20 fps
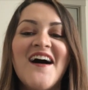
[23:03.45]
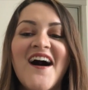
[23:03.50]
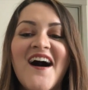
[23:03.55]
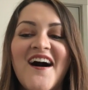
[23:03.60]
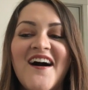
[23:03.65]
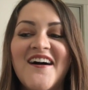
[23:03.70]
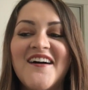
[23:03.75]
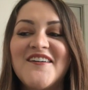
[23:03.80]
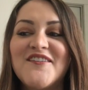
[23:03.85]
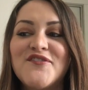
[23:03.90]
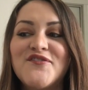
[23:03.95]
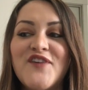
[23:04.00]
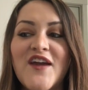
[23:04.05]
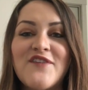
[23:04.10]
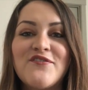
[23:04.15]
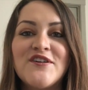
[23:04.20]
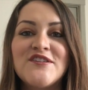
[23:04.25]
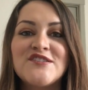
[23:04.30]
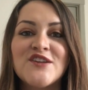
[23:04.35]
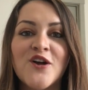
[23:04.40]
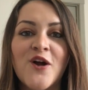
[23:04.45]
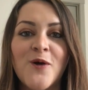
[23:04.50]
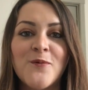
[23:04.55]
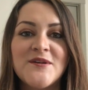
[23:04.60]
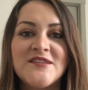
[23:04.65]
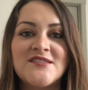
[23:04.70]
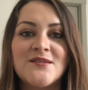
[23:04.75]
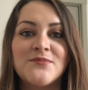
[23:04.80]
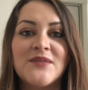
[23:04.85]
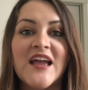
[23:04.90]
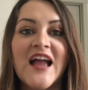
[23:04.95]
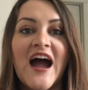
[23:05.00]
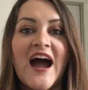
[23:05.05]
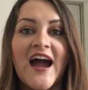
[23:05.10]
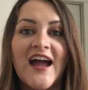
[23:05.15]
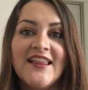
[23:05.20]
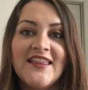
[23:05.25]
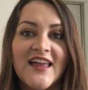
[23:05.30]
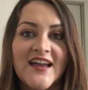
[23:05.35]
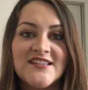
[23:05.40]
Uh, favorites are always something
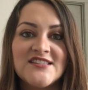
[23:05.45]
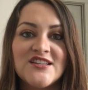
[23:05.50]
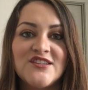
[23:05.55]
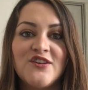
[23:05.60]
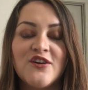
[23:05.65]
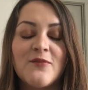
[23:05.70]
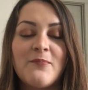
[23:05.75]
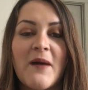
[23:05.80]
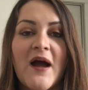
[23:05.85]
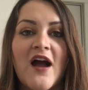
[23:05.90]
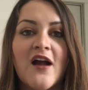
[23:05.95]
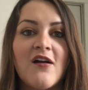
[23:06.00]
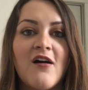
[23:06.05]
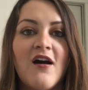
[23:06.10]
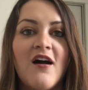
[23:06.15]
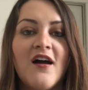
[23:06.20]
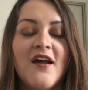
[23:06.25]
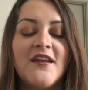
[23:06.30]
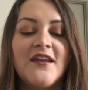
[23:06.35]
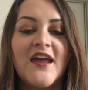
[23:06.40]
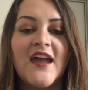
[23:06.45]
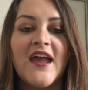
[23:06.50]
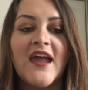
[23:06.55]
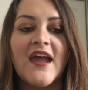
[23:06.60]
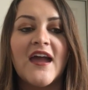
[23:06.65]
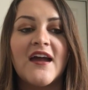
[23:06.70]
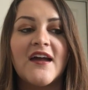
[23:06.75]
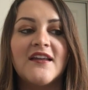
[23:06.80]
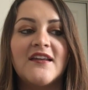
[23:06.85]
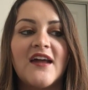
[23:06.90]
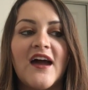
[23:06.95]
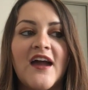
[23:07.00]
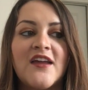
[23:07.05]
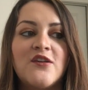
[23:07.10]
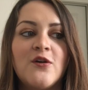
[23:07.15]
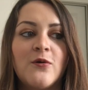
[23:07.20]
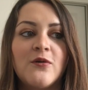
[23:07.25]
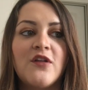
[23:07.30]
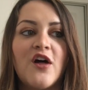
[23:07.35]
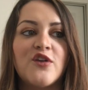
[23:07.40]
I like to look back on, and I
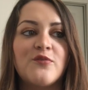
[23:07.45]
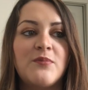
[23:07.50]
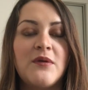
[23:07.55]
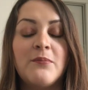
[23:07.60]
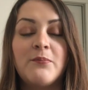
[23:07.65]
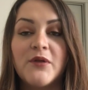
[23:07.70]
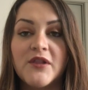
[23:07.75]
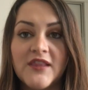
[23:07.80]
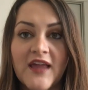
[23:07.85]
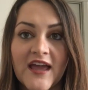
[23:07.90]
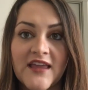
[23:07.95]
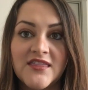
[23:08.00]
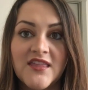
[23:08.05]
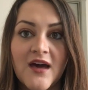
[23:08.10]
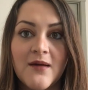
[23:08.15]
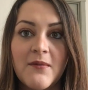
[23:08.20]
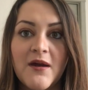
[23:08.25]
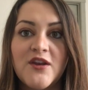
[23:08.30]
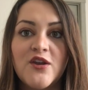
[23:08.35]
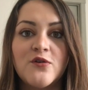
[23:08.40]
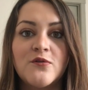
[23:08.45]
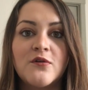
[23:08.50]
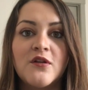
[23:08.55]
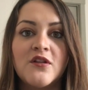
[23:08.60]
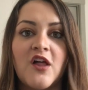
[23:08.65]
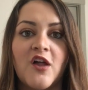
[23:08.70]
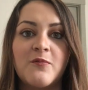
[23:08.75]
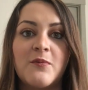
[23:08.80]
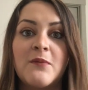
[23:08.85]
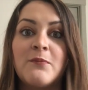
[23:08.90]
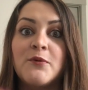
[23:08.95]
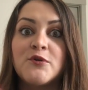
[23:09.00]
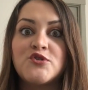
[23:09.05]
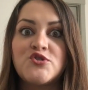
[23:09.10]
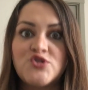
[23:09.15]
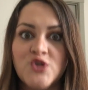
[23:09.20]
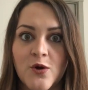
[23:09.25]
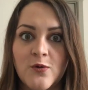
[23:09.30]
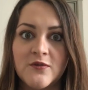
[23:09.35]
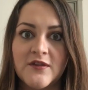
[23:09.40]
know a lot of people like them. I know a lot of people
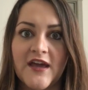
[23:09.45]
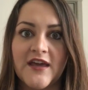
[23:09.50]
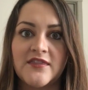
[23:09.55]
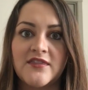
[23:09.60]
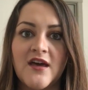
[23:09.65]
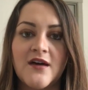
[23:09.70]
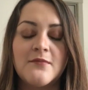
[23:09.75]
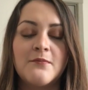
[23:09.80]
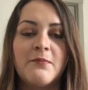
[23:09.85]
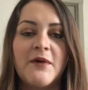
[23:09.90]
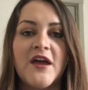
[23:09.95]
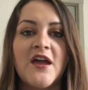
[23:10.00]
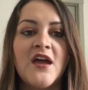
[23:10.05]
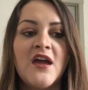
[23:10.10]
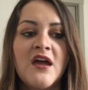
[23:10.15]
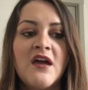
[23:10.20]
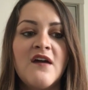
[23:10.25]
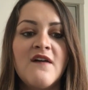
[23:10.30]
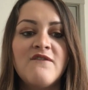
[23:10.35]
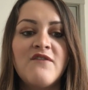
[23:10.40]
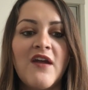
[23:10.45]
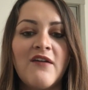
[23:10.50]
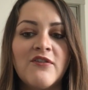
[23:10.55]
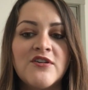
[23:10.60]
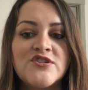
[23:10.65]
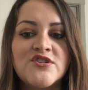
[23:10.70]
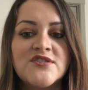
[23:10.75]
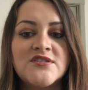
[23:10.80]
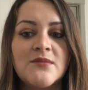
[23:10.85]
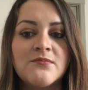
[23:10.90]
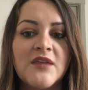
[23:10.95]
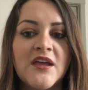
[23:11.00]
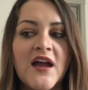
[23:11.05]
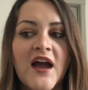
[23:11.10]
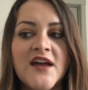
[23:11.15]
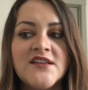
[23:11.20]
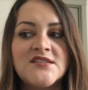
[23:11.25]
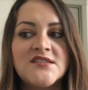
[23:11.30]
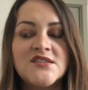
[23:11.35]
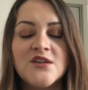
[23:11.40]
don't like them, but favorites are something
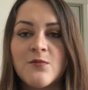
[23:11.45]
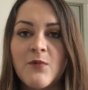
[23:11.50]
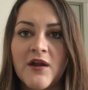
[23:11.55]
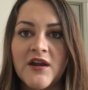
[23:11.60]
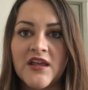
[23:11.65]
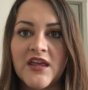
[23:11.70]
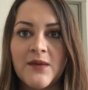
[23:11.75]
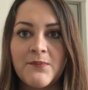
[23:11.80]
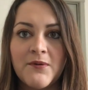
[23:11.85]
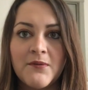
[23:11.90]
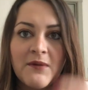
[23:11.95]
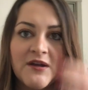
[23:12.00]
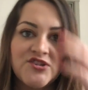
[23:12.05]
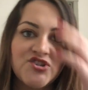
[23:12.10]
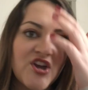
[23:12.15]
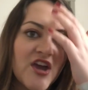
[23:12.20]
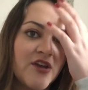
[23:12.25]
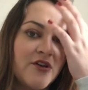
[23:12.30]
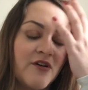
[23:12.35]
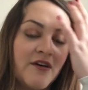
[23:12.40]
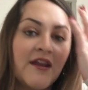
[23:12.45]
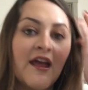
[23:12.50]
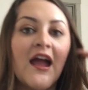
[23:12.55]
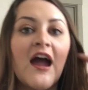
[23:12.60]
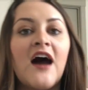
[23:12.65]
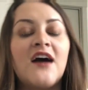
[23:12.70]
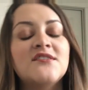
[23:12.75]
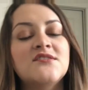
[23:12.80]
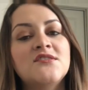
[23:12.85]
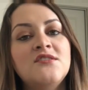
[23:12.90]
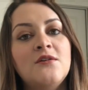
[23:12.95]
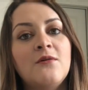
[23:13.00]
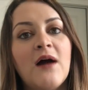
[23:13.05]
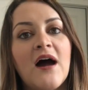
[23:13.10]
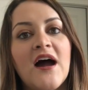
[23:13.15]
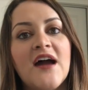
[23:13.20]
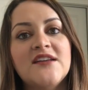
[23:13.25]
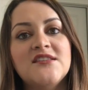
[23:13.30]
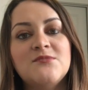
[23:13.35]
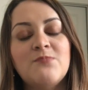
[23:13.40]
I still want to keep in my channel, and I asked you
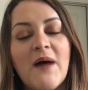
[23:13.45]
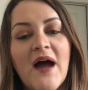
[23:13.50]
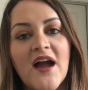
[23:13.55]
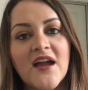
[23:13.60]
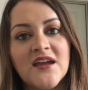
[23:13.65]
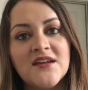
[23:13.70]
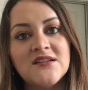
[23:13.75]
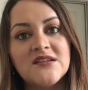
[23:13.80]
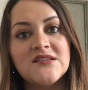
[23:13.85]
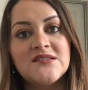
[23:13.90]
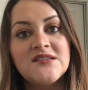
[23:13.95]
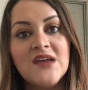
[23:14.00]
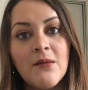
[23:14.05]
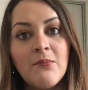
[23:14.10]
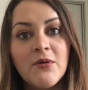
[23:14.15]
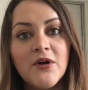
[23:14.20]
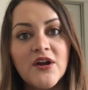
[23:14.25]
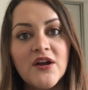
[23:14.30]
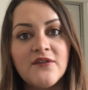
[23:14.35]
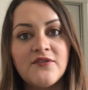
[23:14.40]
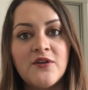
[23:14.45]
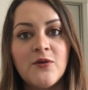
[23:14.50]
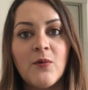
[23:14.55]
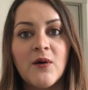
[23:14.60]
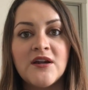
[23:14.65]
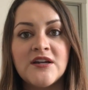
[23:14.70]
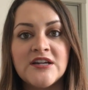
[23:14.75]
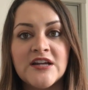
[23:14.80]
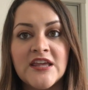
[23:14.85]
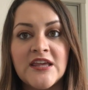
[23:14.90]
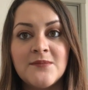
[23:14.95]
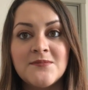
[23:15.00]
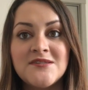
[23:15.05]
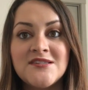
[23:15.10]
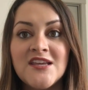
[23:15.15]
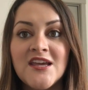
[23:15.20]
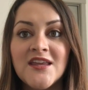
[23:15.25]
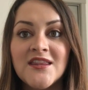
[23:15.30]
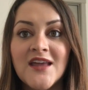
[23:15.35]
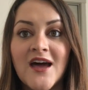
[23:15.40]
guys back in December if you wanted to keep
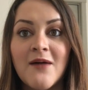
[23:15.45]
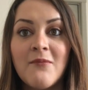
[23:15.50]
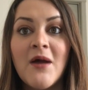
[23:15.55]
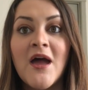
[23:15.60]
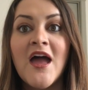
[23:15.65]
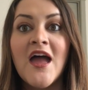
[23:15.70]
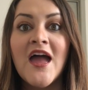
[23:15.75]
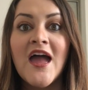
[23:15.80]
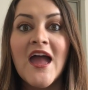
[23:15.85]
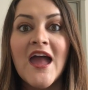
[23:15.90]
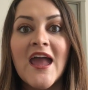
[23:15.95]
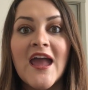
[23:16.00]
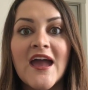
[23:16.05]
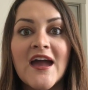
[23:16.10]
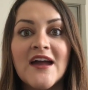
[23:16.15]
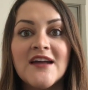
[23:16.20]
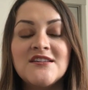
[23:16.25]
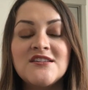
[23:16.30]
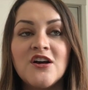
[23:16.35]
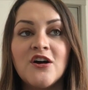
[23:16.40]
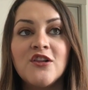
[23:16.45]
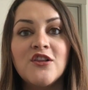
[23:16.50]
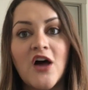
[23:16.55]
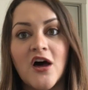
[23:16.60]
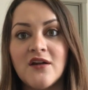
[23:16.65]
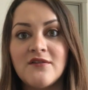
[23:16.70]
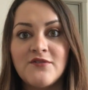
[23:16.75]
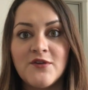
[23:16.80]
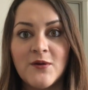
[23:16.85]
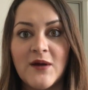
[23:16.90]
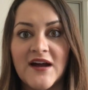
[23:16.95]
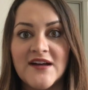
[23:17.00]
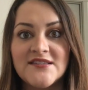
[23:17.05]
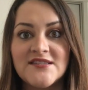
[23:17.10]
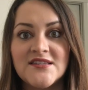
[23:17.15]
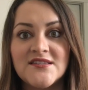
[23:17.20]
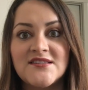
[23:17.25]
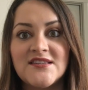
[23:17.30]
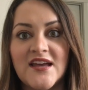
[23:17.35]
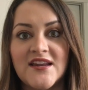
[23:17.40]
seeing them, and a lot of you
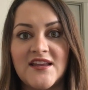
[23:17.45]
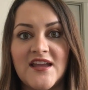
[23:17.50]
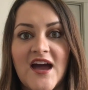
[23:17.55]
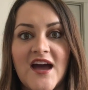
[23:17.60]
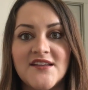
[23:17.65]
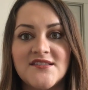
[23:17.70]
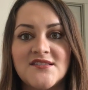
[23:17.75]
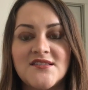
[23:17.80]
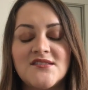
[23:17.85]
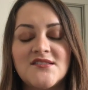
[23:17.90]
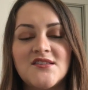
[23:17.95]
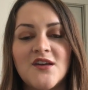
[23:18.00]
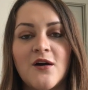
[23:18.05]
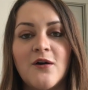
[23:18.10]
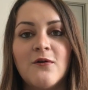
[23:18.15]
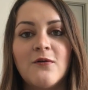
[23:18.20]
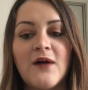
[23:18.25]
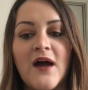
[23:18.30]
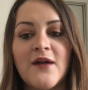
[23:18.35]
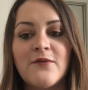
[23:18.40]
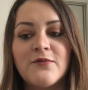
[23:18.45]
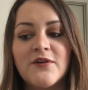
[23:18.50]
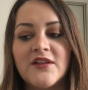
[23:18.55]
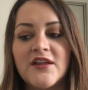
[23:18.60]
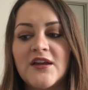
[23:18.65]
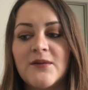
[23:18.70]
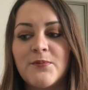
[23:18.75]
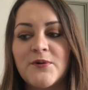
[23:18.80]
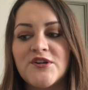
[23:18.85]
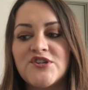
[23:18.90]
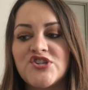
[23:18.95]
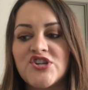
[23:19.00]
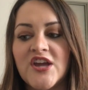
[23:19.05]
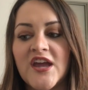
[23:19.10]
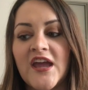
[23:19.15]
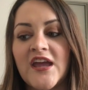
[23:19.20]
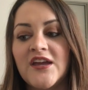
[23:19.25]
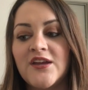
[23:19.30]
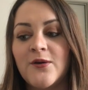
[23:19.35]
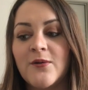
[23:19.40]
guys said yes. So I really
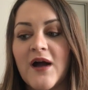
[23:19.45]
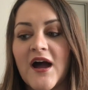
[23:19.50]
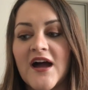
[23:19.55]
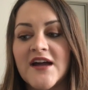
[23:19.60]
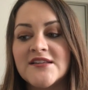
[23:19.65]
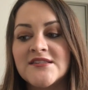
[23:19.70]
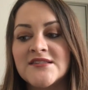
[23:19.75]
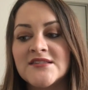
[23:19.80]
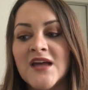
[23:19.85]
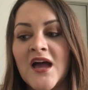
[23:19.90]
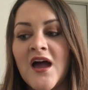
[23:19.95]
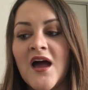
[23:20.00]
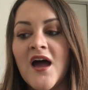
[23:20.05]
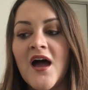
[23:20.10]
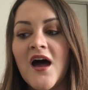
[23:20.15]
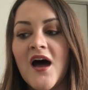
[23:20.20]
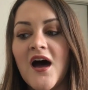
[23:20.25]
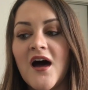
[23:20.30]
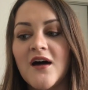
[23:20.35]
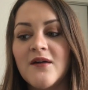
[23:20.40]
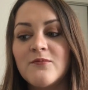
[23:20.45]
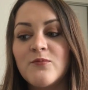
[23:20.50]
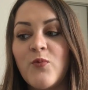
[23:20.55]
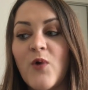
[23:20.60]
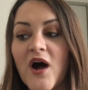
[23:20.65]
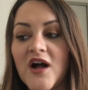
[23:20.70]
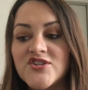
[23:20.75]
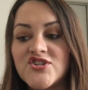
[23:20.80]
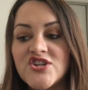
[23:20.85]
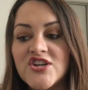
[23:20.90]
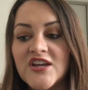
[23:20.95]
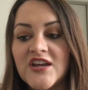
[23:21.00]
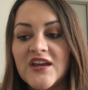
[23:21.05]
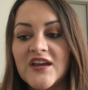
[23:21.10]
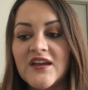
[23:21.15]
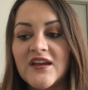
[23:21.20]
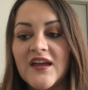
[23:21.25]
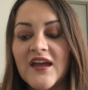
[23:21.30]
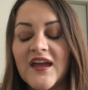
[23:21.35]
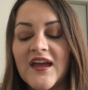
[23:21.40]
appreciate you guys Um,
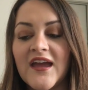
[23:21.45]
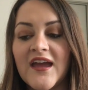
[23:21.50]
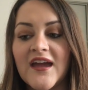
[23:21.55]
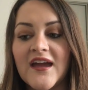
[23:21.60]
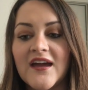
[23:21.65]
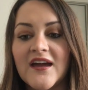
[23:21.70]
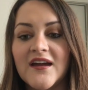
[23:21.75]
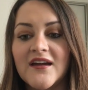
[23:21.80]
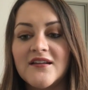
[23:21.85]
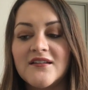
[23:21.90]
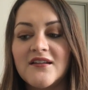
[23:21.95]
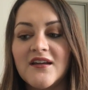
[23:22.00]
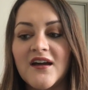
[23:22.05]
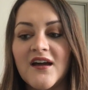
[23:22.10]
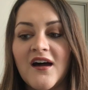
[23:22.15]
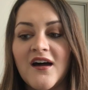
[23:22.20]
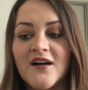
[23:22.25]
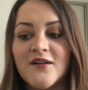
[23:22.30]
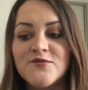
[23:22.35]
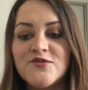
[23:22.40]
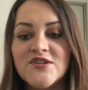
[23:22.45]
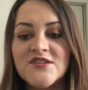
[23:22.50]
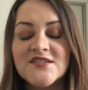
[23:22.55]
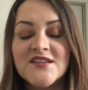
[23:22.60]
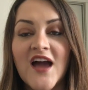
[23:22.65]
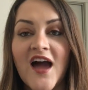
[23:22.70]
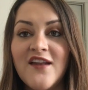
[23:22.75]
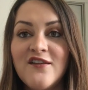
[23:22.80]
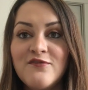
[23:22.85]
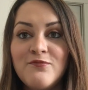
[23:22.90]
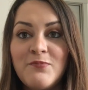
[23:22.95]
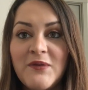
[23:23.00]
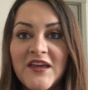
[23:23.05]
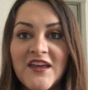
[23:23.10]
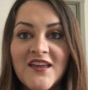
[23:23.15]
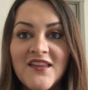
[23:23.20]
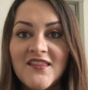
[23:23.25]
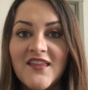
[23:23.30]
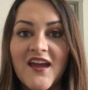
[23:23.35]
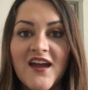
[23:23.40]
watching and um, just kind of
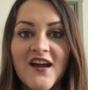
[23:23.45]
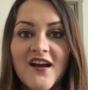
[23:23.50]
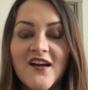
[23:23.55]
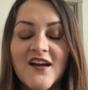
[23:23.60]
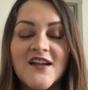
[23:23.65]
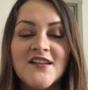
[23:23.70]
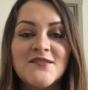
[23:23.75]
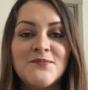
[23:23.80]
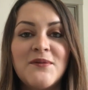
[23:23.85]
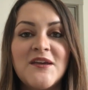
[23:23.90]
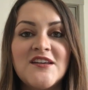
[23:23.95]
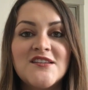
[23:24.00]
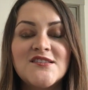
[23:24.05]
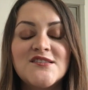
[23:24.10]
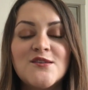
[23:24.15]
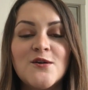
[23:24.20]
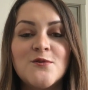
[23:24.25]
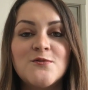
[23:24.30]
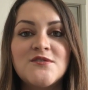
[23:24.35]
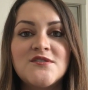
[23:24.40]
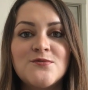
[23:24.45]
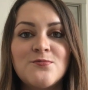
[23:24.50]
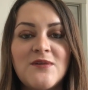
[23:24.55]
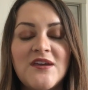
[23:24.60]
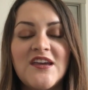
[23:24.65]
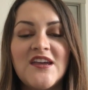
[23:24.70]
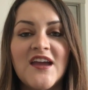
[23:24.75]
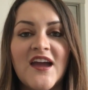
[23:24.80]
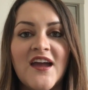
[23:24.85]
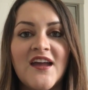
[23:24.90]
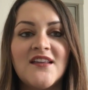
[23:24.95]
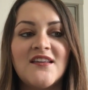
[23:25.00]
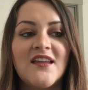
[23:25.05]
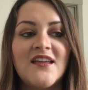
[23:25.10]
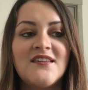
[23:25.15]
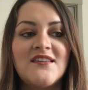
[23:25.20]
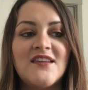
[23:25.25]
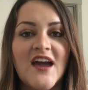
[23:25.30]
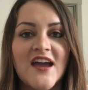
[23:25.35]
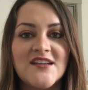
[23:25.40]
being there and being so sweet and
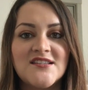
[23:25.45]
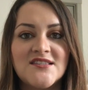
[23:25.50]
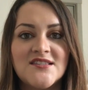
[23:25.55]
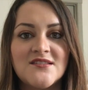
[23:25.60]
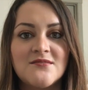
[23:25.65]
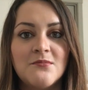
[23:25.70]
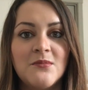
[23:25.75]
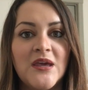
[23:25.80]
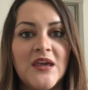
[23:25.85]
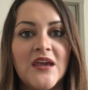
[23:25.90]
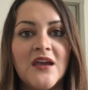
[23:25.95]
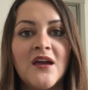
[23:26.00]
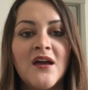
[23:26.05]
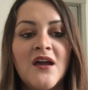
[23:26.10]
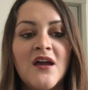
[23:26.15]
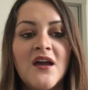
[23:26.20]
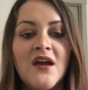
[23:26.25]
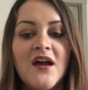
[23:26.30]
nice to me.